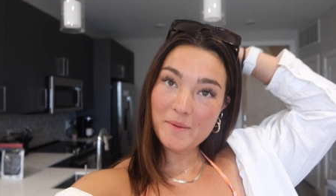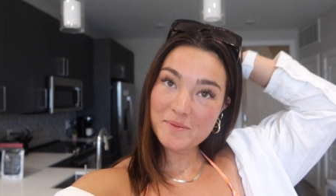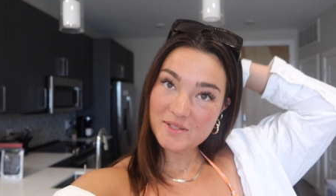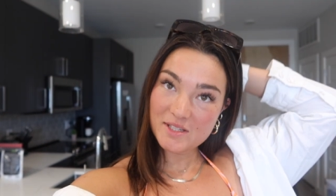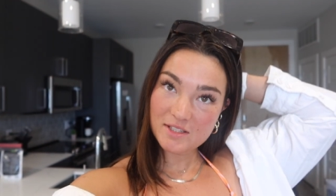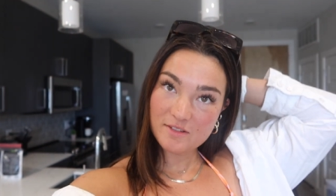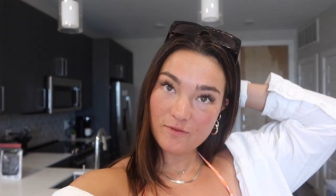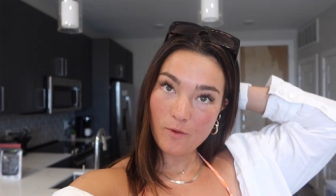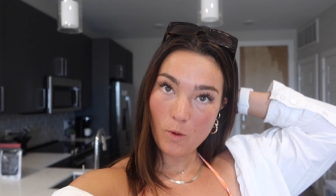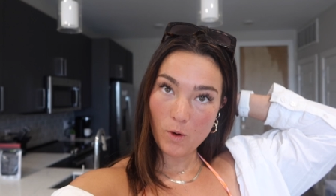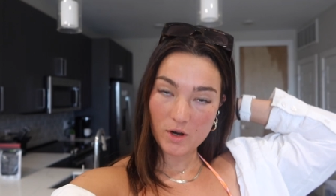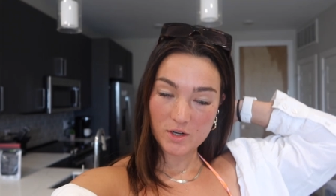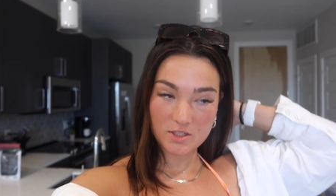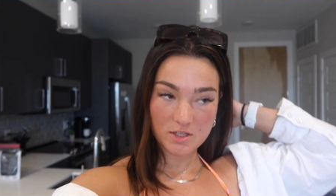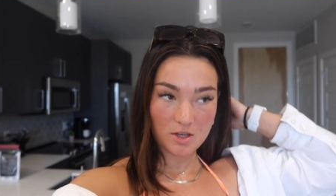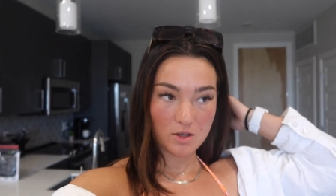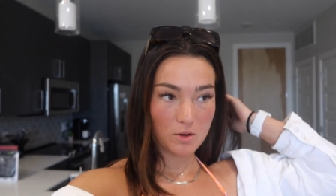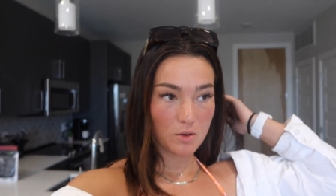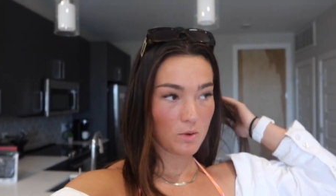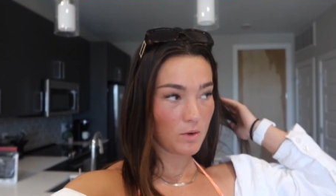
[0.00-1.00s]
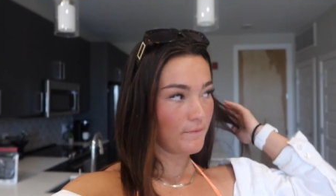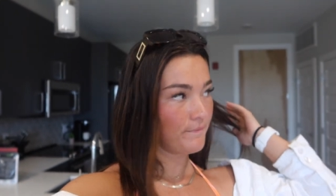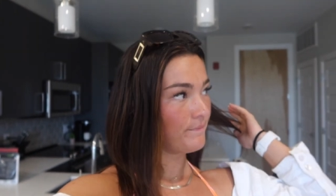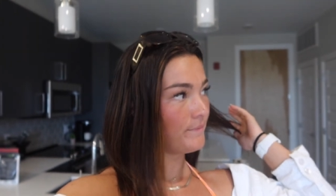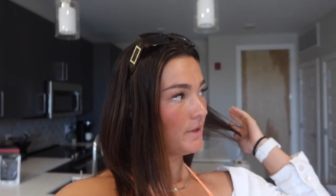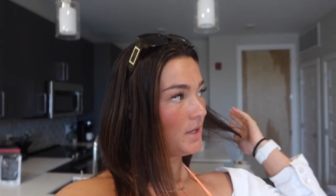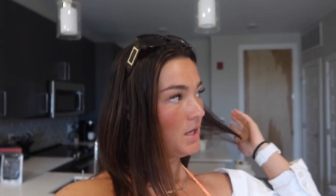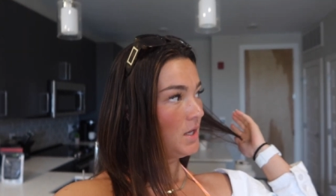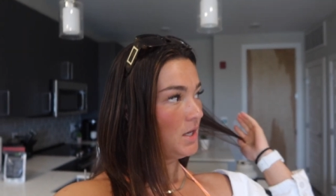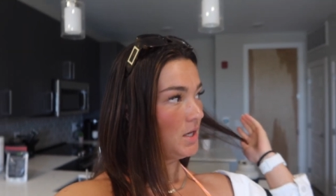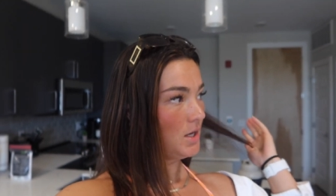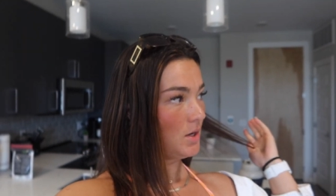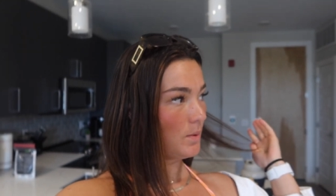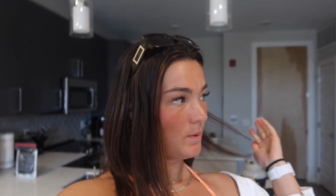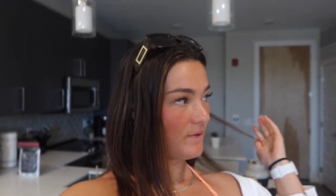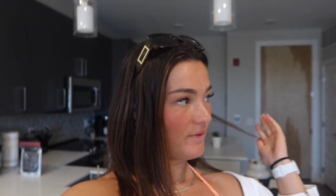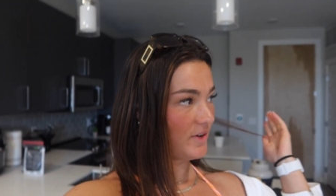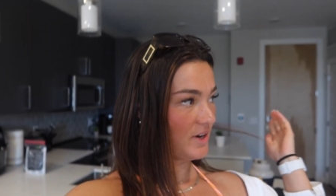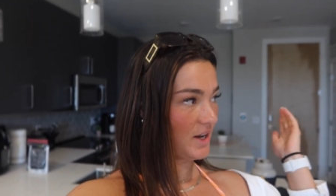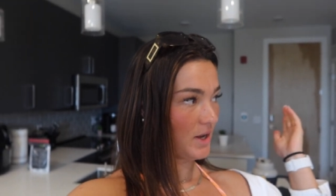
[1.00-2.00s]
up since four, so
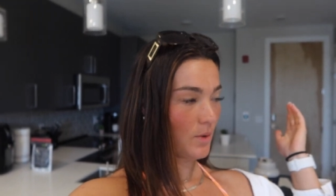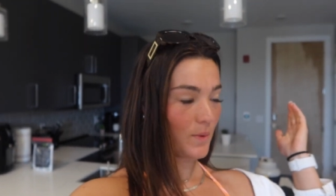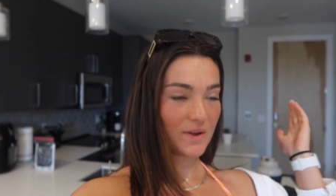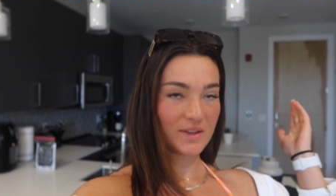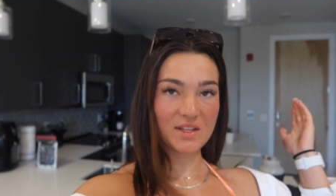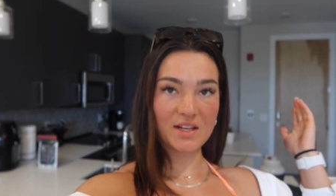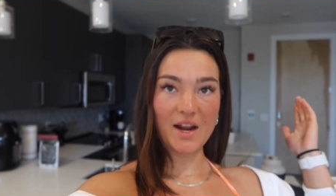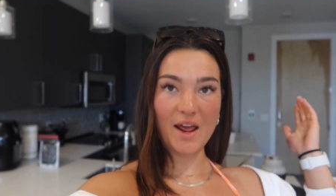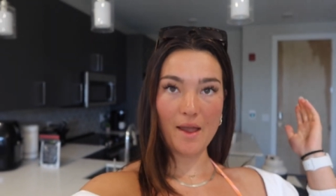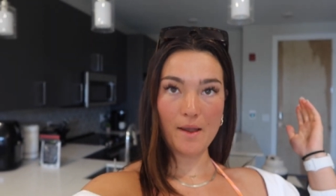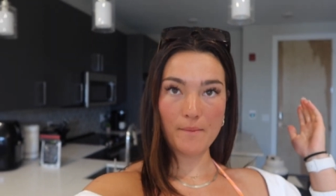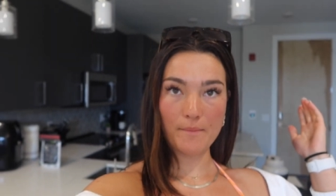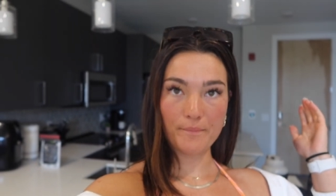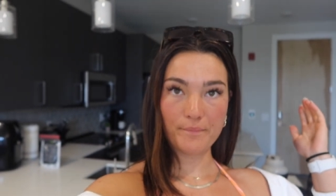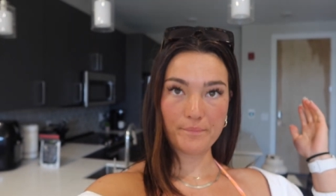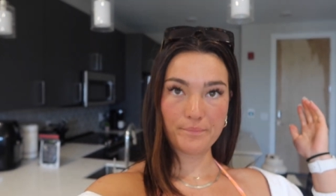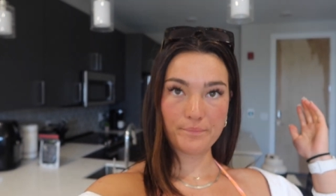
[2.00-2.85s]
we've already had quite the day.